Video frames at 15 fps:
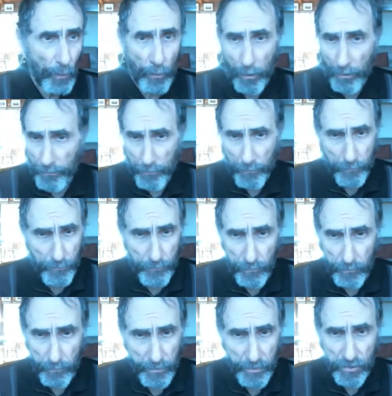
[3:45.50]
either
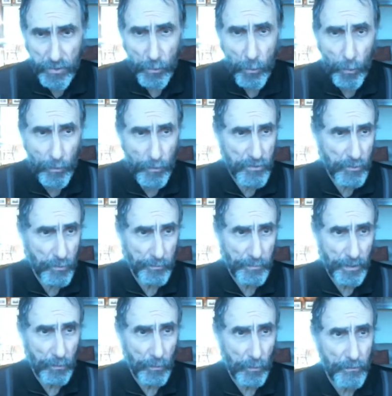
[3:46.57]
this course or
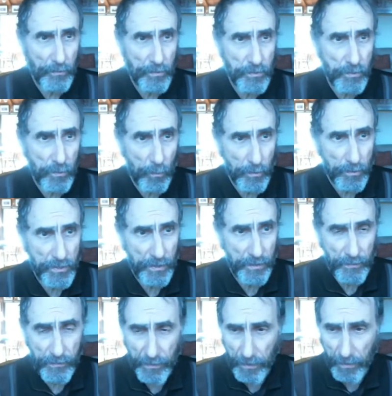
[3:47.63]
beyond this course,
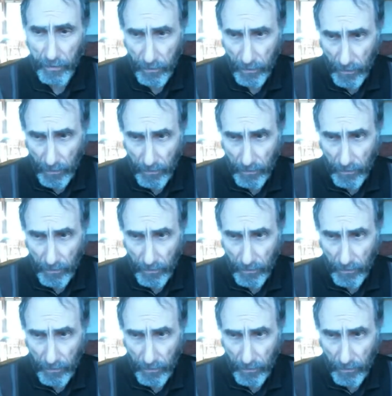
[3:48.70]
anything